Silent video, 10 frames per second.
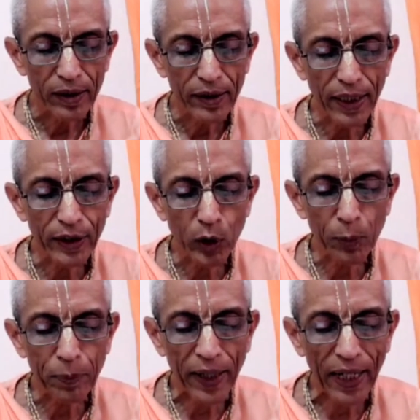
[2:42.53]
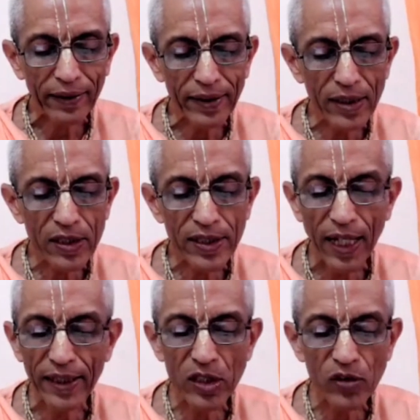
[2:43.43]
They should practice
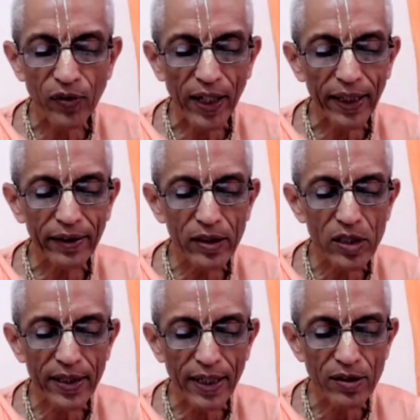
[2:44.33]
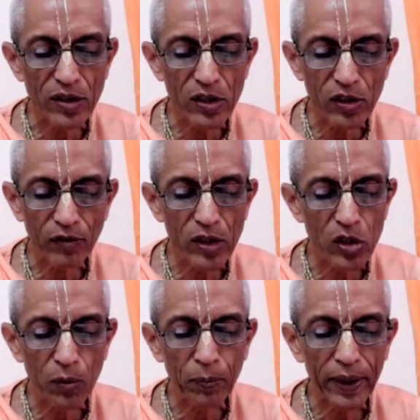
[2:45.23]
satisfying the senses of the
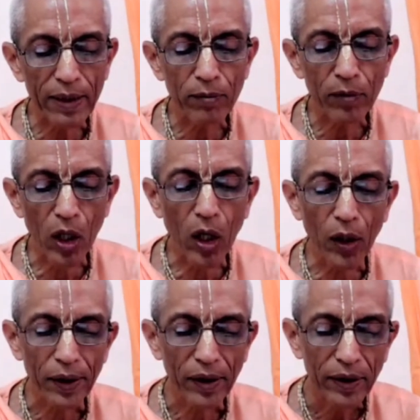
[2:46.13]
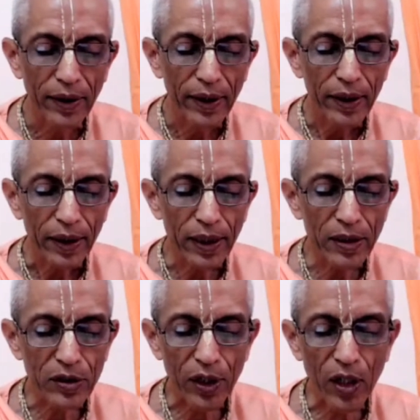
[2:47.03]
Supreme Lord
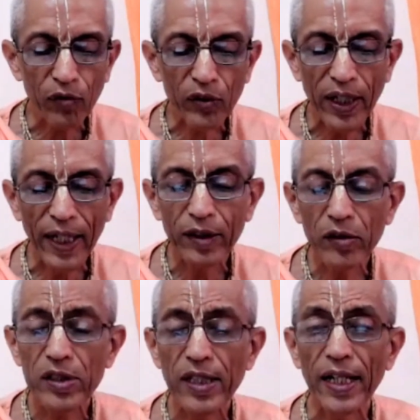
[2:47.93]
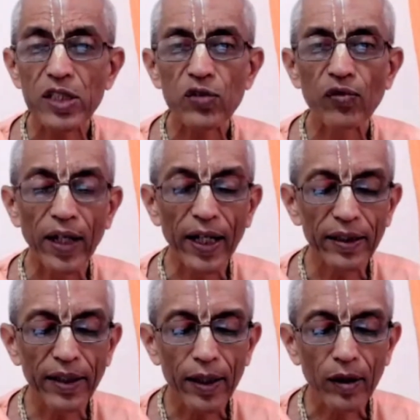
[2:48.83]
instead of trying to
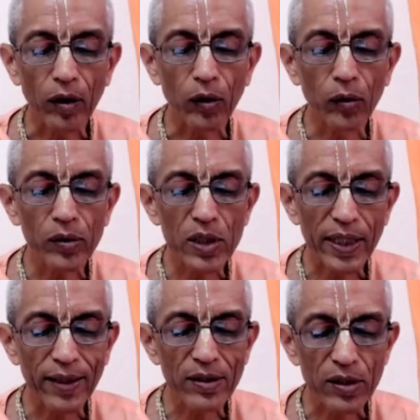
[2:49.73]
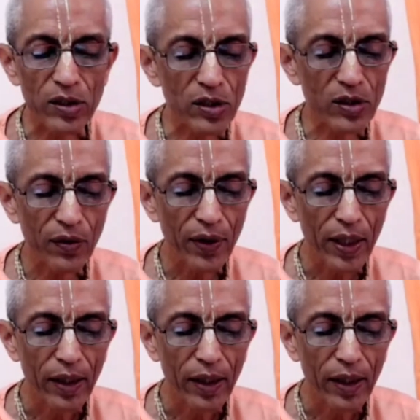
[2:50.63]
satisfy their own senses.